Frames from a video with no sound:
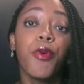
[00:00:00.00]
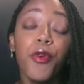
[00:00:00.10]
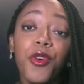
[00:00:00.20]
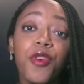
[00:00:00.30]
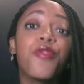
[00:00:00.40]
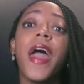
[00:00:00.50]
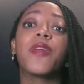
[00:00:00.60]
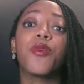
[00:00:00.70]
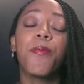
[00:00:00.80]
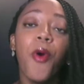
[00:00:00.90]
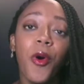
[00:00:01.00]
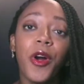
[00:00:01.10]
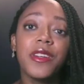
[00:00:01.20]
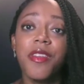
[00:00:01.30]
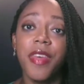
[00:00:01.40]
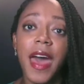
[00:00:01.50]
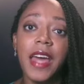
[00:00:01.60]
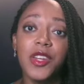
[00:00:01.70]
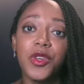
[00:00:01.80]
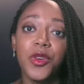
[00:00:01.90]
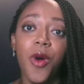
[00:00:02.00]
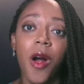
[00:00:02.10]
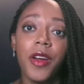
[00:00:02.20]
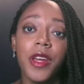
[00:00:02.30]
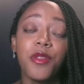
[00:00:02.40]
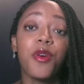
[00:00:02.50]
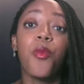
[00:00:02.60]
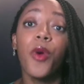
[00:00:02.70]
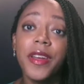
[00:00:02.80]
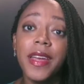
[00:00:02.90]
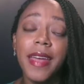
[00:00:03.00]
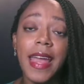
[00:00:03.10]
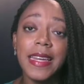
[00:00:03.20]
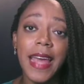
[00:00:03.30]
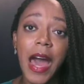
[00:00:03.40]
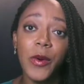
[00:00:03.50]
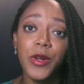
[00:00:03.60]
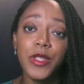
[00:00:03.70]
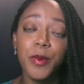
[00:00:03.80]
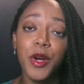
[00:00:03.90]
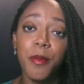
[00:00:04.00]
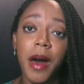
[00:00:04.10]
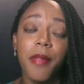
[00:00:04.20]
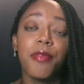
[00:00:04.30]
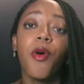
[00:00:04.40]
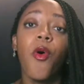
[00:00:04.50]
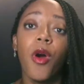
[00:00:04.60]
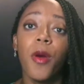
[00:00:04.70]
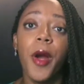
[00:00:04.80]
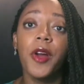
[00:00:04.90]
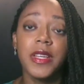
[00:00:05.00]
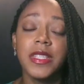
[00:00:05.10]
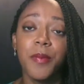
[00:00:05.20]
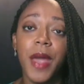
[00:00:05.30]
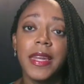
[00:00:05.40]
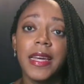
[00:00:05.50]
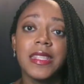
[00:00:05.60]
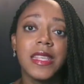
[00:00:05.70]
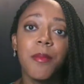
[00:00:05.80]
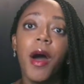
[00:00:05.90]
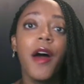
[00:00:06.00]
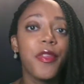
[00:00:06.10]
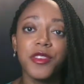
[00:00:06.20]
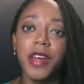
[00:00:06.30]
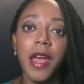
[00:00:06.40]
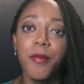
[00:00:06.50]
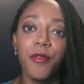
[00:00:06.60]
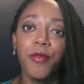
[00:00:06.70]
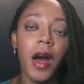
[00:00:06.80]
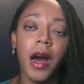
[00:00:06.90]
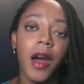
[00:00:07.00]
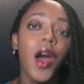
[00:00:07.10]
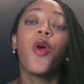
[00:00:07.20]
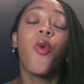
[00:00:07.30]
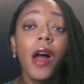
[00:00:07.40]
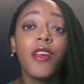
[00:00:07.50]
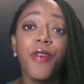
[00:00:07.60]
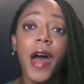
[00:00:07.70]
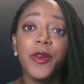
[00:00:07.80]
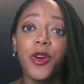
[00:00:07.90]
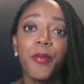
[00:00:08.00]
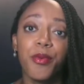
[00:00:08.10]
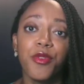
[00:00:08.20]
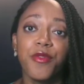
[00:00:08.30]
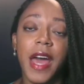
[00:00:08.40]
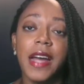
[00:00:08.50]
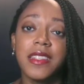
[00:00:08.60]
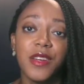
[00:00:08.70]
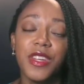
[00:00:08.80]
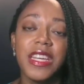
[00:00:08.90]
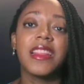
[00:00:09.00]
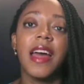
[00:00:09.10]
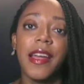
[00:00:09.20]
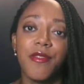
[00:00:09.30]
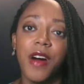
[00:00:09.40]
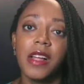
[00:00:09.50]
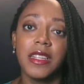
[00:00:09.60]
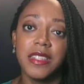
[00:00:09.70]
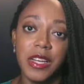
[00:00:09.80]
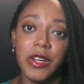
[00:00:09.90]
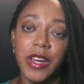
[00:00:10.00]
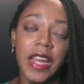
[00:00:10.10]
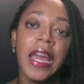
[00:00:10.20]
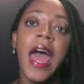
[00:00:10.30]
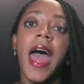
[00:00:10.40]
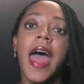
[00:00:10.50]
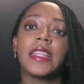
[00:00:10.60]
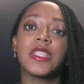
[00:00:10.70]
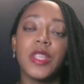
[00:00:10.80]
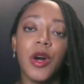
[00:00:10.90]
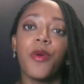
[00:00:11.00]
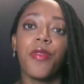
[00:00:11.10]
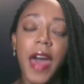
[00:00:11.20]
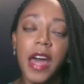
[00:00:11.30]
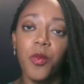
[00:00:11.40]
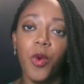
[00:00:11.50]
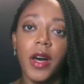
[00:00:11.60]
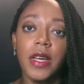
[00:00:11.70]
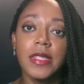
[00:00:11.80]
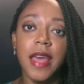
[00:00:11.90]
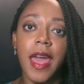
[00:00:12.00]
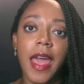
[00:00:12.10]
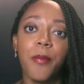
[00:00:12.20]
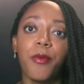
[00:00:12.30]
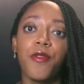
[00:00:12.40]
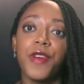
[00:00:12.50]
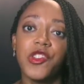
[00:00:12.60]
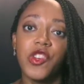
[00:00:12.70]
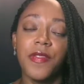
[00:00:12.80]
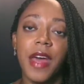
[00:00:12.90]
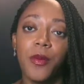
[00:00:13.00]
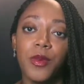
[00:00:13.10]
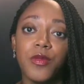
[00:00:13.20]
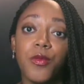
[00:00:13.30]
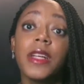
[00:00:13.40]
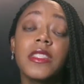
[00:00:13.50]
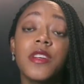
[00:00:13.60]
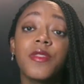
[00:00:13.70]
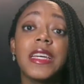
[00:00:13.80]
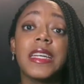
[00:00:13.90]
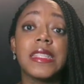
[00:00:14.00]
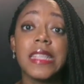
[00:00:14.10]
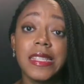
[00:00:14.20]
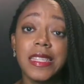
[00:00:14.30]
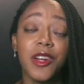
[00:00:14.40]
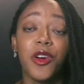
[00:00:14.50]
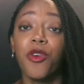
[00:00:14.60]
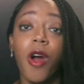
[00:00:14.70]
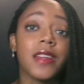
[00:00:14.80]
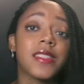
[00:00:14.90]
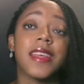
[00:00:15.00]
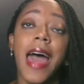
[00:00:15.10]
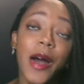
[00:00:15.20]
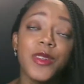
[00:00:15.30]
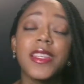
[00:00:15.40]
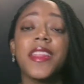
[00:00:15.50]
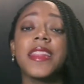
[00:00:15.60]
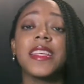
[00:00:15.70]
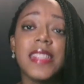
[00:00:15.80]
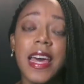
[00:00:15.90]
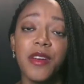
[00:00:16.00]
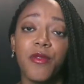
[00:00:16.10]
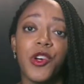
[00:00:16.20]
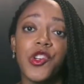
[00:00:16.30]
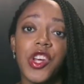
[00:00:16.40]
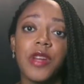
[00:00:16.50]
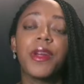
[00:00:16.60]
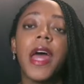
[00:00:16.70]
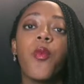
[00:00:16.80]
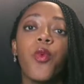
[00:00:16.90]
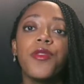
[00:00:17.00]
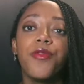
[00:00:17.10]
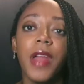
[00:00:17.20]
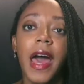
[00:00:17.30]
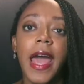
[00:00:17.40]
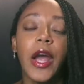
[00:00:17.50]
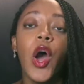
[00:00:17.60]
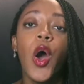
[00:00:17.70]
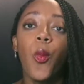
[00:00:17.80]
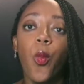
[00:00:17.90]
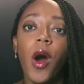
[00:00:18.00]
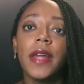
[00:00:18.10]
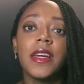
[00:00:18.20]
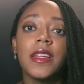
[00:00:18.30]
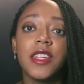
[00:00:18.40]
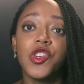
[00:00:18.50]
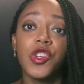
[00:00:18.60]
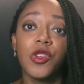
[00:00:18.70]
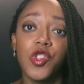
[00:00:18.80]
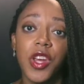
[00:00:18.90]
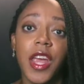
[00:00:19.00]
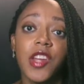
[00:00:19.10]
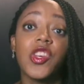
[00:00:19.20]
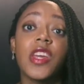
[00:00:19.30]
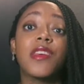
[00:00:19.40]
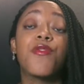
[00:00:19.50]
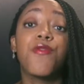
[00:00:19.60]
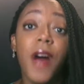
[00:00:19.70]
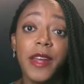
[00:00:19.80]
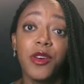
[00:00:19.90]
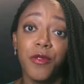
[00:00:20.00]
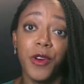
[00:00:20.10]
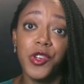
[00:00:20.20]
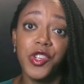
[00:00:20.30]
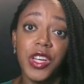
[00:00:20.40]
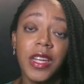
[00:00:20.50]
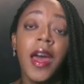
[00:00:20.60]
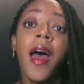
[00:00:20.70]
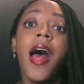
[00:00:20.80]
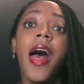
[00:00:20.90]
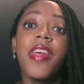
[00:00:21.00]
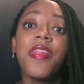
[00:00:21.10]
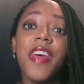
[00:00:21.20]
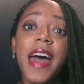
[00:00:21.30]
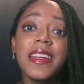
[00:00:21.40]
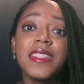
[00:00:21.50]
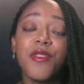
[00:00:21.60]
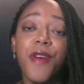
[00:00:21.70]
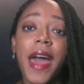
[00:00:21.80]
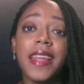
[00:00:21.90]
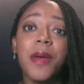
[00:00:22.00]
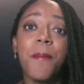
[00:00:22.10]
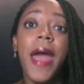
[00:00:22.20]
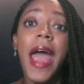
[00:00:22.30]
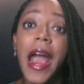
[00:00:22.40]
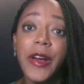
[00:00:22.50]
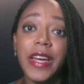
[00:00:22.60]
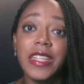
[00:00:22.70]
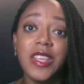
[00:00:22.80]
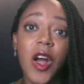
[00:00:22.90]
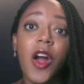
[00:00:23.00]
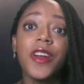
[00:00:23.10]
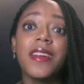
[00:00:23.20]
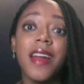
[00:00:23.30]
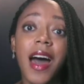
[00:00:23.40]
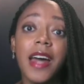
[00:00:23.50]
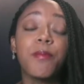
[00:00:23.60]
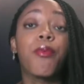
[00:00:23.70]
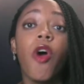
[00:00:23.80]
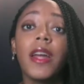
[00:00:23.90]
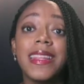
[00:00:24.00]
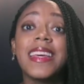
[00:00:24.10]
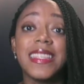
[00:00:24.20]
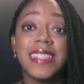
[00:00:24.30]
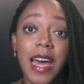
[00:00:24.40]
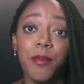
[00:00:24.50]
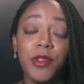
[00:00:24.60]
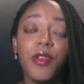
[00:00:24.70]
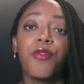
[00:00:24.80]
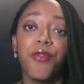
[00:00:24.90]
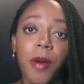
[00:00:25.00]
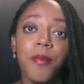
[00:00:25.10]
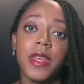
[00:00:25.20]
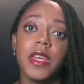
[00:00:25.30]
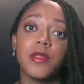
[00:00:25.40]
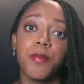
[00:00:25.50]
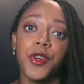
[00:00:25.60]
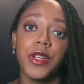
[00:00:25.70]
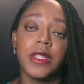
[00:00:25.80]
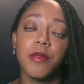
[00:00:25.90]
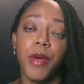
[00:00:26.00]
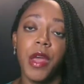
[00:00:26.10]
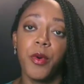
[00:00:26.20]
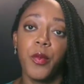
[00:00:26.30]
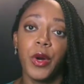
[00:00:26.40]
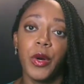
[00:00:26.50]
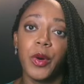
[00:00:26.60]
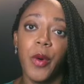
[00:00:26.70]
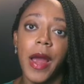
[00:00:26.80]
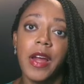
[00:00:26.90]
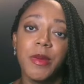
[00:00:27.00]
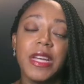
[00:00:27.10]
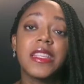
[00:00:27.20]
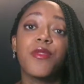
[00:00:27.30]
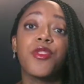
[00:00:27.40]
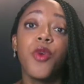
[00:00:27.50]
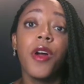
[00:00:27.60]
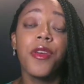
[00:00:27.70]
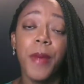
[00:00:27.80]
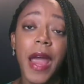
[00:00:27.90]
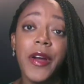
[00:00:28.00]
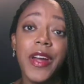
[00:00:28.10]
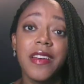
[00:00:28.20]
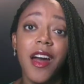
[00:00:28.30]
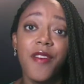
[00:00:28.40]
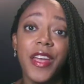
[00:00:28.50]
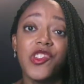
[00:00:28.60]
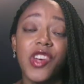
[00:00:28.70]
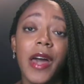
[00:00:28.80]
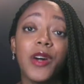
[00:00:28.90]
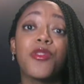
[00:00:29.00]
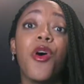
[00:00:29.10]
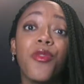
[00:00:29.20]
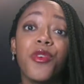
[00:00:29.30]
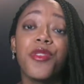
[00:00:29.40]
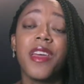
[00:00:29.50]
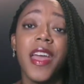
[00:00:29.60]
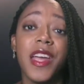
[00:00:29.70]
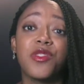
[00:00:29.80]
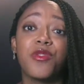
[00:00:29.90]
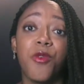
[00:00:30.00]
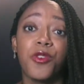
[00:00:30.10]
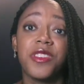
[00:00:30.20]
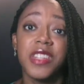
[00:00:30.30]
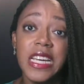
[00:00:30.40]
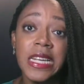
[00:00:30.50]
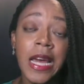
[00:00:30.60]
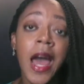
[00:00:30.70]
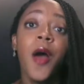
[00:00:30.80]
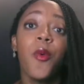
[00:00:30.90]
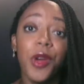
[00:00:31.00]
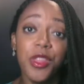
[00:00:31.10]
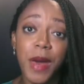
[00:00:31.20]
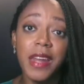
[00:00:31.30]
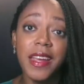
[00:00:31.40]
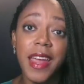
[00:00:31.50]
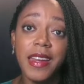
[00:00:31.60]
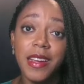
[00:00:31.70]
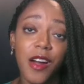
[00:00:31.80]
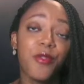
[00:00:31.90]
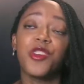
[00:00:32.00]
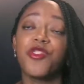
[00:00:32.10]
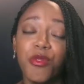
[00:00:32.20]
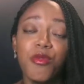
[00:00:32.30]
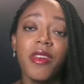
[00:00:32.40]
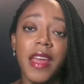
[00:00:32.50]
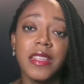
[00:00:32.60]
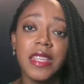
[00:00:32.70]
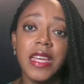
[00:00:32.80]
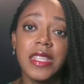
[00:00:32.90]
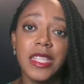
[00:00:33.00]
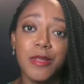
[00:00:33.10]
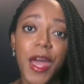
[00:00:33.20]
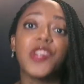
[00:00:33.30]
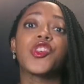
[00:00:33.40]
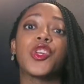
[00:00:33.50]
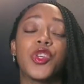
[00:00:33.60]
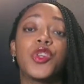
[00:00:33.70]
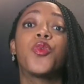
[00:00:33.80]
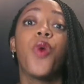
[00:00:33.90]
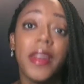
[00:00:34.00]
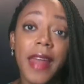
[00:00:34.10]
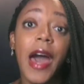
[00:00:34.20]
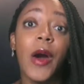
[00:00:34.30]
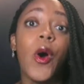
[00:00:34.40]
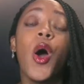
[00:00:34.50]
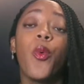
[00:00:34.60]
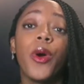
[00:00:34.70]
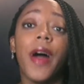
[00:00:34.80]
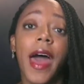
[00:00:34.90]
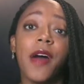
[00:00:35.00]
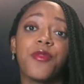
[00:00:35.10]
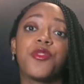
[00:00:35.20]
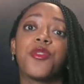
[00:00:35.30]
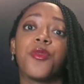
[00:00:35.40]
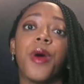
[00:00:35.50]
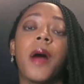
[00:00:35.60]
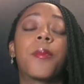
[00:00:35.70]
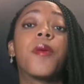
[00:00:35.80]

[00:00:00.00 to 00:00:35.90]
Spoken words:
prove and report that you are either working 80 hours per month or participating in some other type of qualified or approved activity like volunteering. And so that was a provision that was relatively consistent across the House and then the Senate version. But I would flag one additional change in the final version. And that is the fact that parents are not broadly exempt from these burdensome paperwork requirements. If you are the parent of a child over the age of 14 with Medicaid coverage through the ACA's expansion, you now will have to